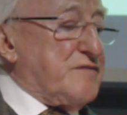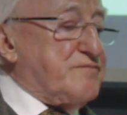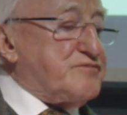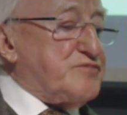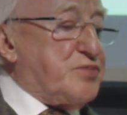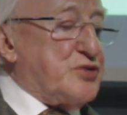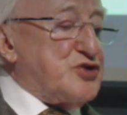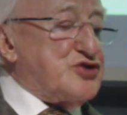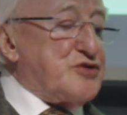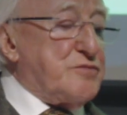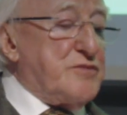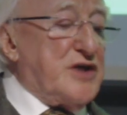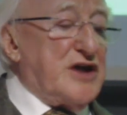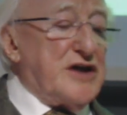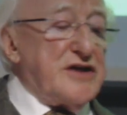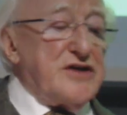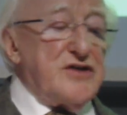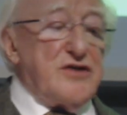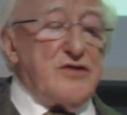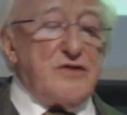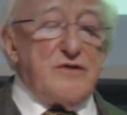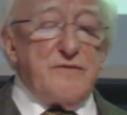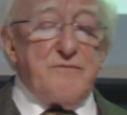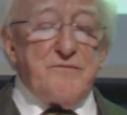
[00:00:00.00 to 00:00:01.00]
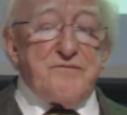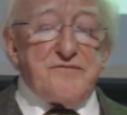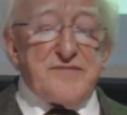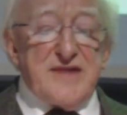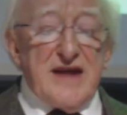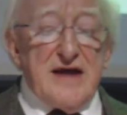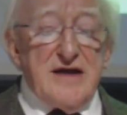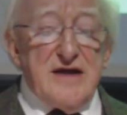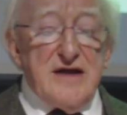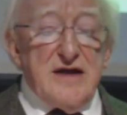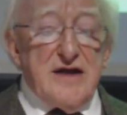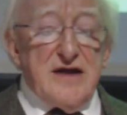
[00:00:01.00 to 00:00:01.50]
of Putumayo.
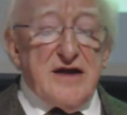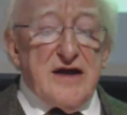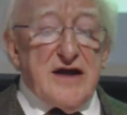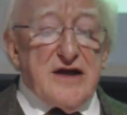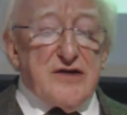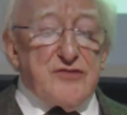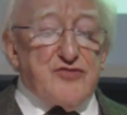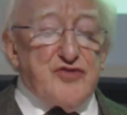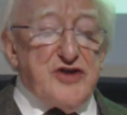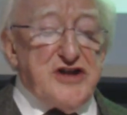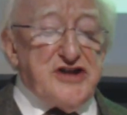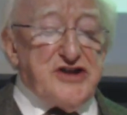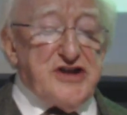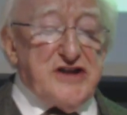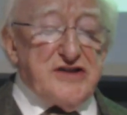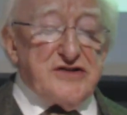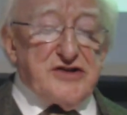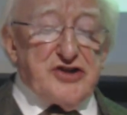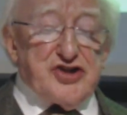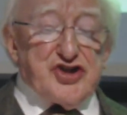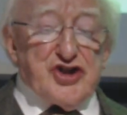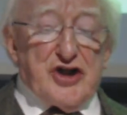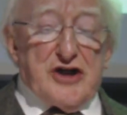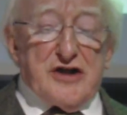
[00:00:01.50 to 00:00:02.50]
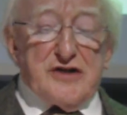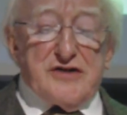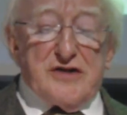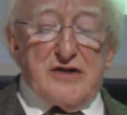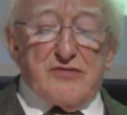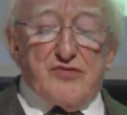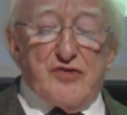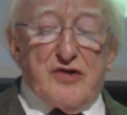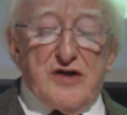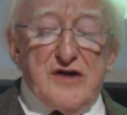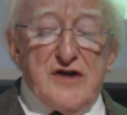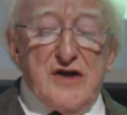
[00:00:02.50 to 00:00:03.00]
Reading the journal
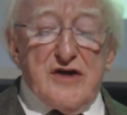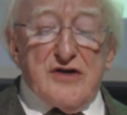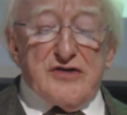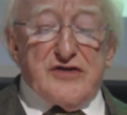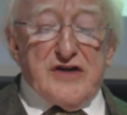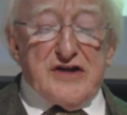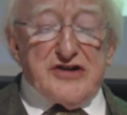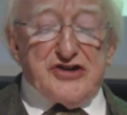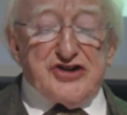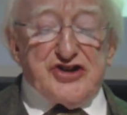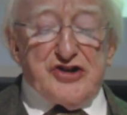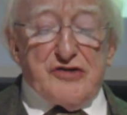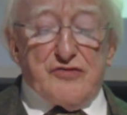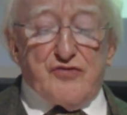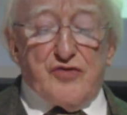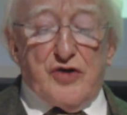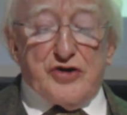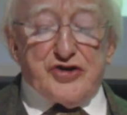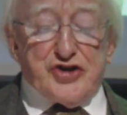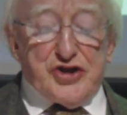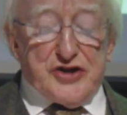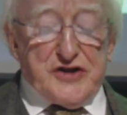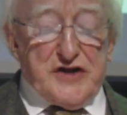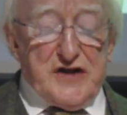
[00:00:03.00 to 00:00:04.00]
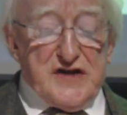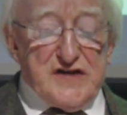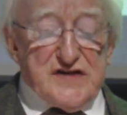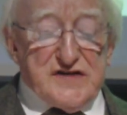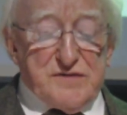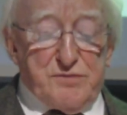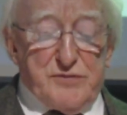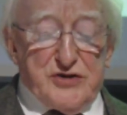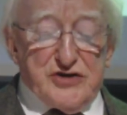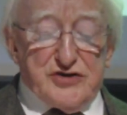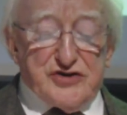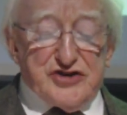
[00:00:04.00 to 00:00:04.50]
that Roger
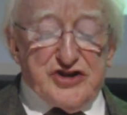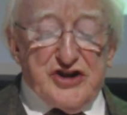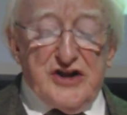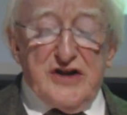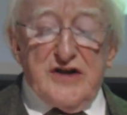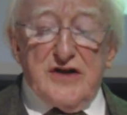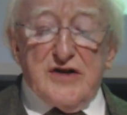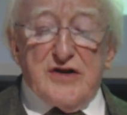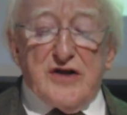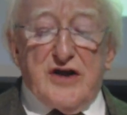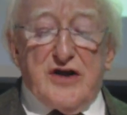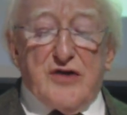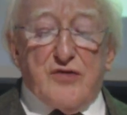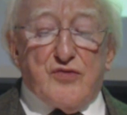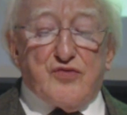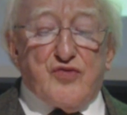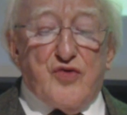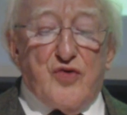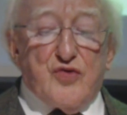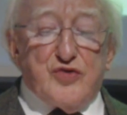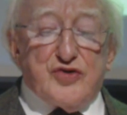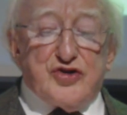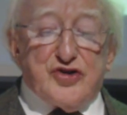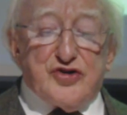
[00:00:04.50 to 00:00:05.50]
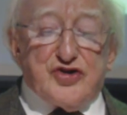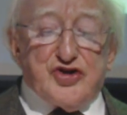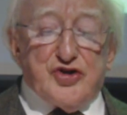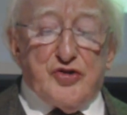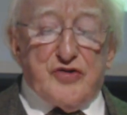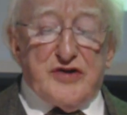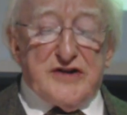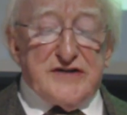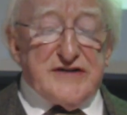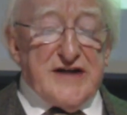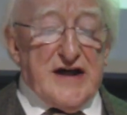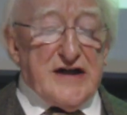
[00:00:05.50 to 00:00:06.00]
Casement wrote
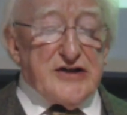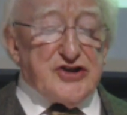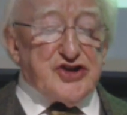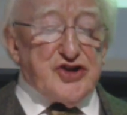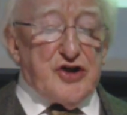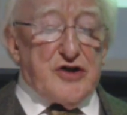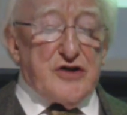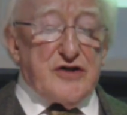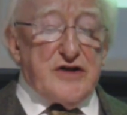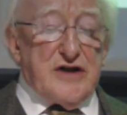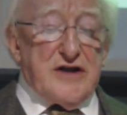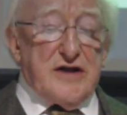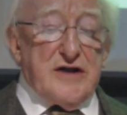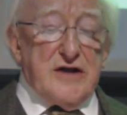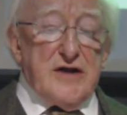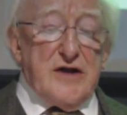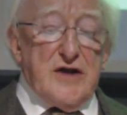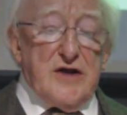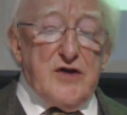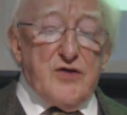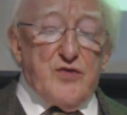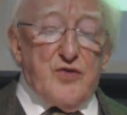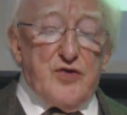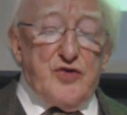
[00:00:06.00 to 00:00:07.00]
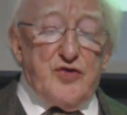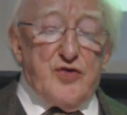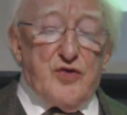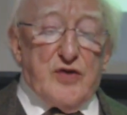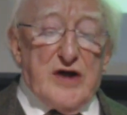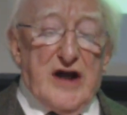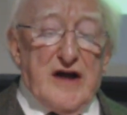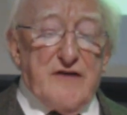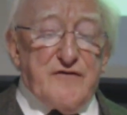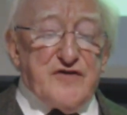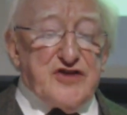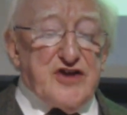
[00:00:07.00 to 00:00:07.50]
during that journey, you
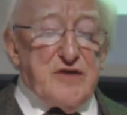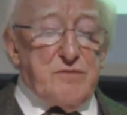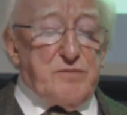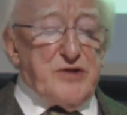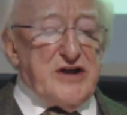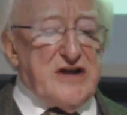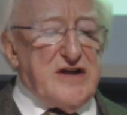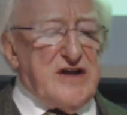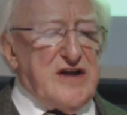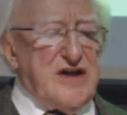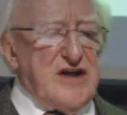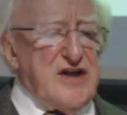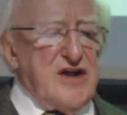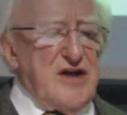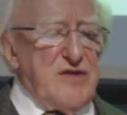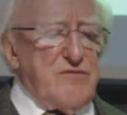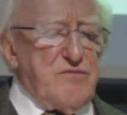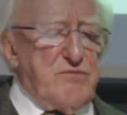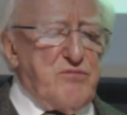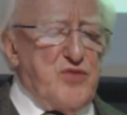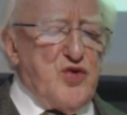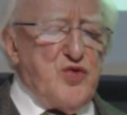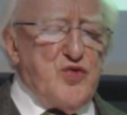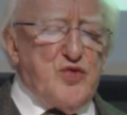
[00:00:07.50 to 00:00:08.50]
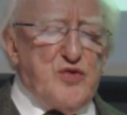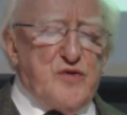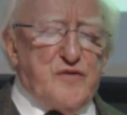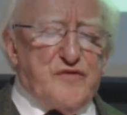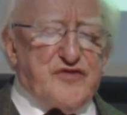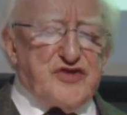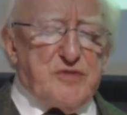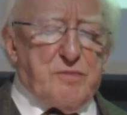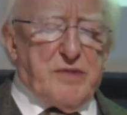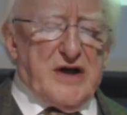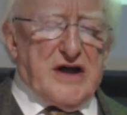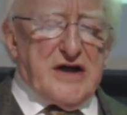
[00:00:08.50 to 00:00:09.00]
have to be
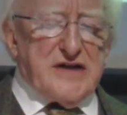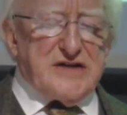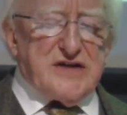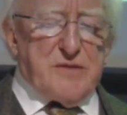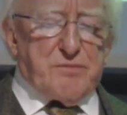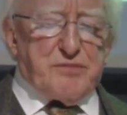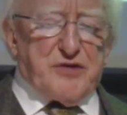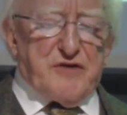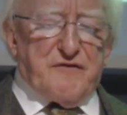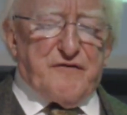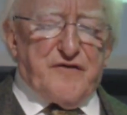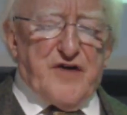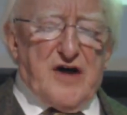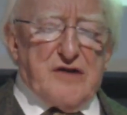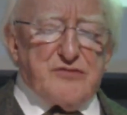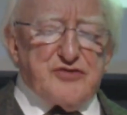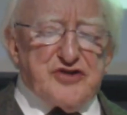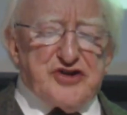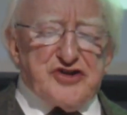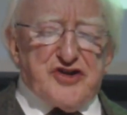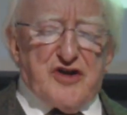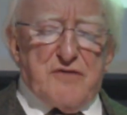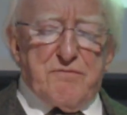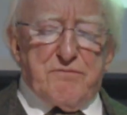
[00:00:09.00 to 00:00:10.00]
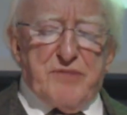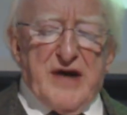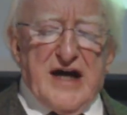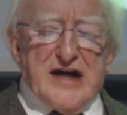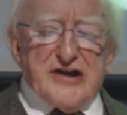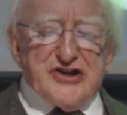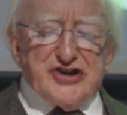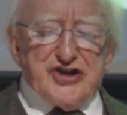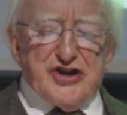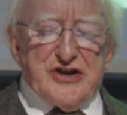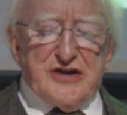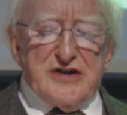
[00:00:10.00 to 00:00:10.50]
moved by the profound
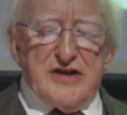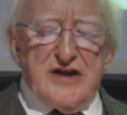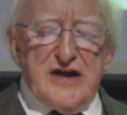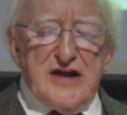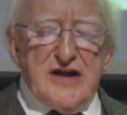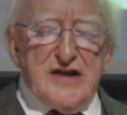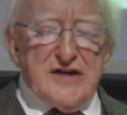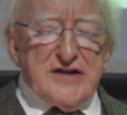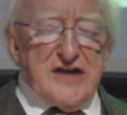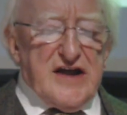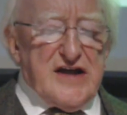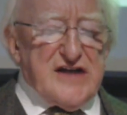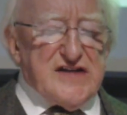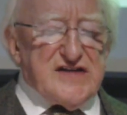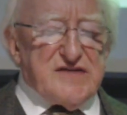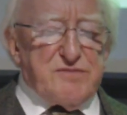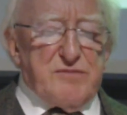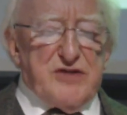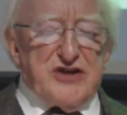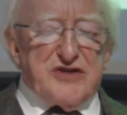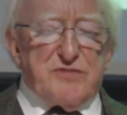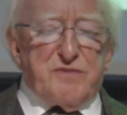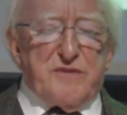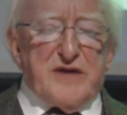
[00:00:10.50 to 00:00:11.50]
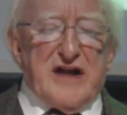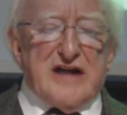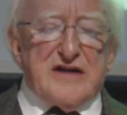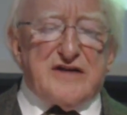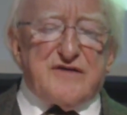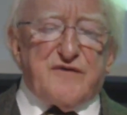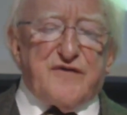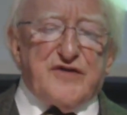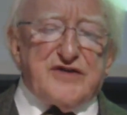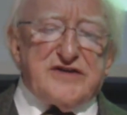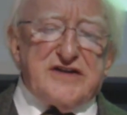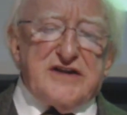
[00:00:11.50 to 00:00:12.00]
compassion Casement felt
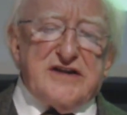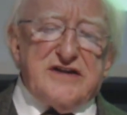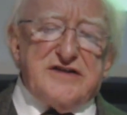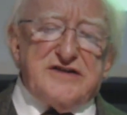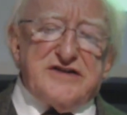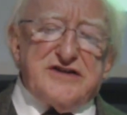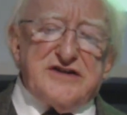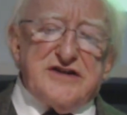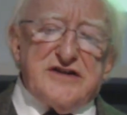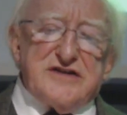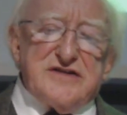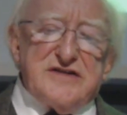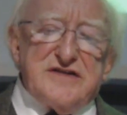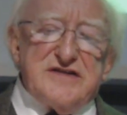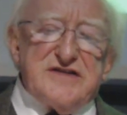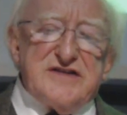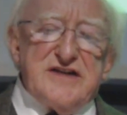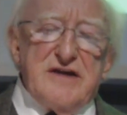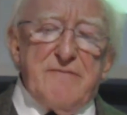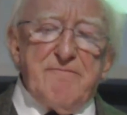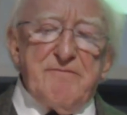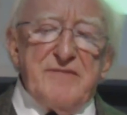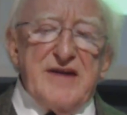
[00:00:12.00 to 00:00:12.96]
for the Indians,